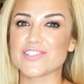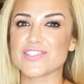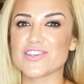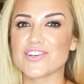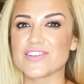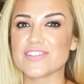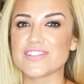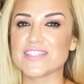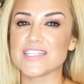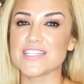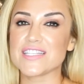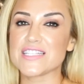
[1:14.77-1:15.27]

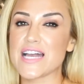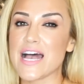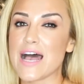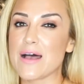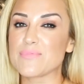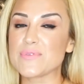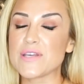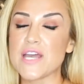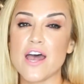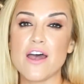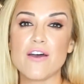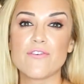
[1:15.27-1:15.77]
skirts and
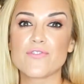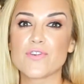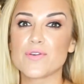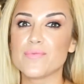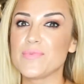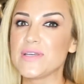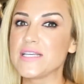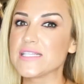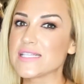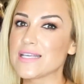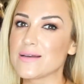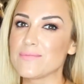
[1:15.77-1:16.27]
tops. For
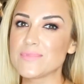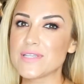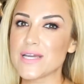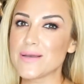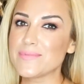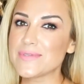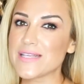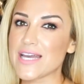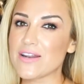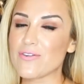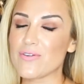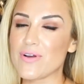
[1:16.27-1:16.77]
me,
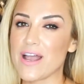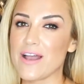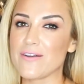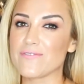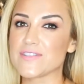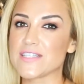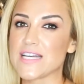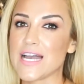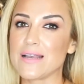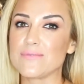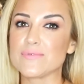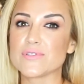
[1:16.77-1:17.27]
sometimes I don't
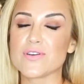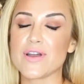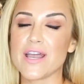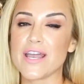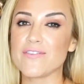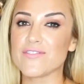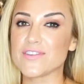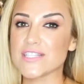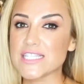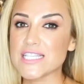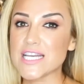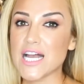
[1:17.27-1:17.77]
have time, so I
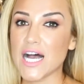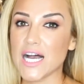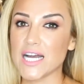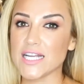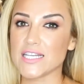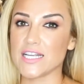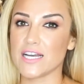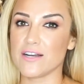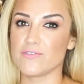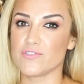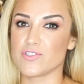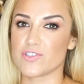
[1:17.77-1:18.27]
have a
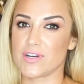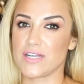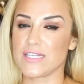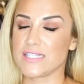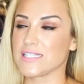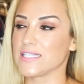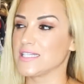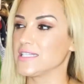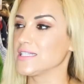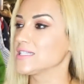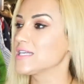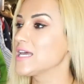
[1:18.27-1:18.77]
ton of
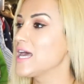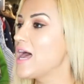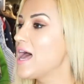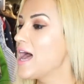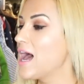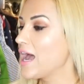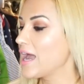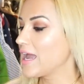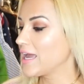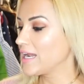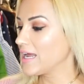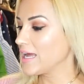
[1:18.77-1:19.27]
dresses,
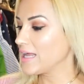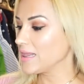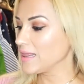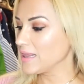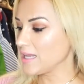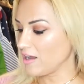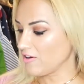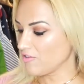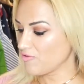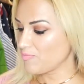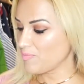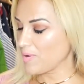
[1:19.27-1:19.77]
and I
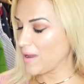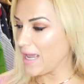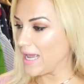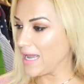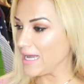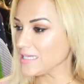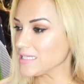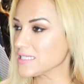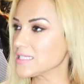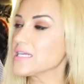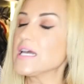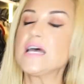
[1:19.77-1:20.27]
love
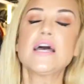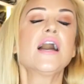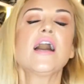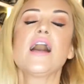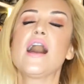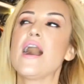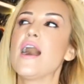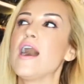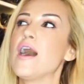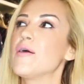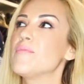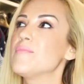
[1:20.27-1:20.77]
pants.
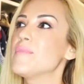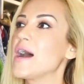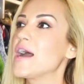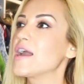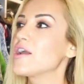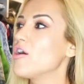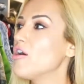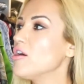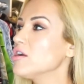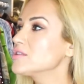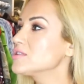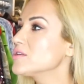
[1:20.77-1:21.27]

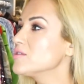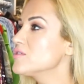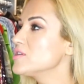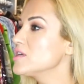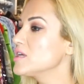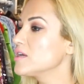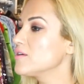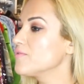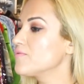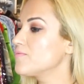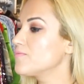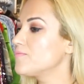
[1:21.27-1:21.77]
I also
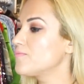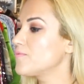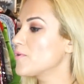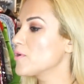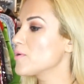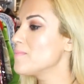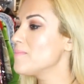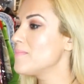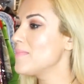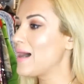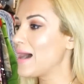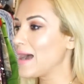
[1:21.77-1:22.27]
think
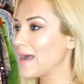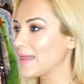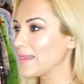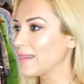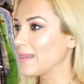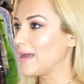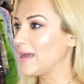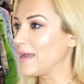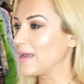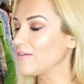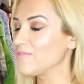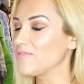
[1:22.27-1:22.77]
for my
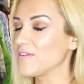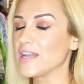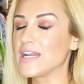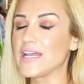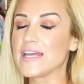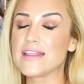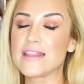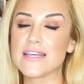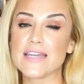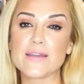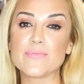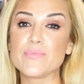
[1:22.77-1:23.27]
life, and
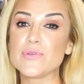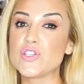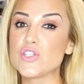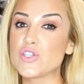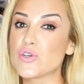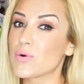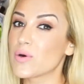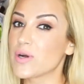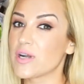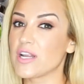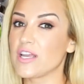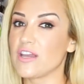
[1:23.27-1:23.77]
I think
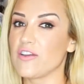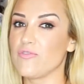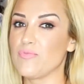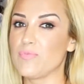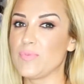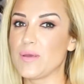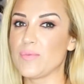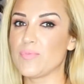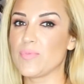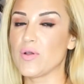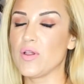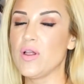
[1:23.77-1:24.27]
majority of
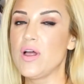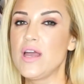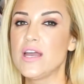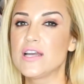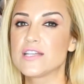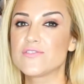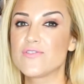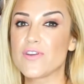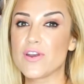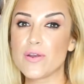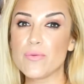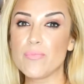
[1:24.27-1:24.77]
people,
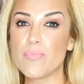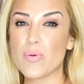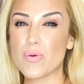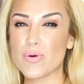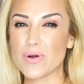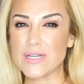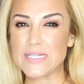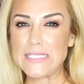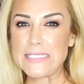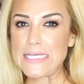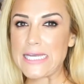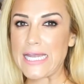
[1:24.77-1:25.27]
it's very
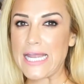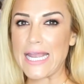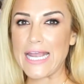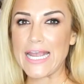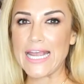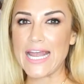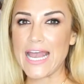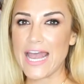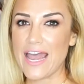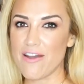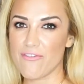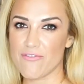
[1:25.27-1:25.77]
important to
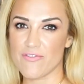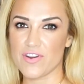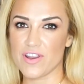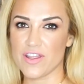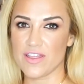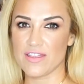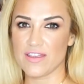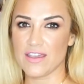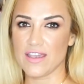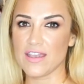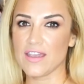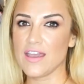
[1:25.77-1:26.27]
hang
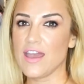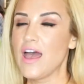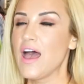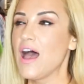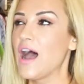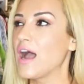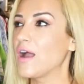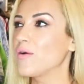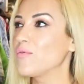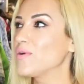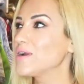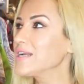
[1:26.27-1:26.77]
everything.
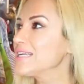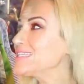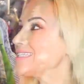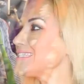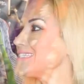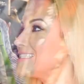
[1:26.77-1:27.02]
I want to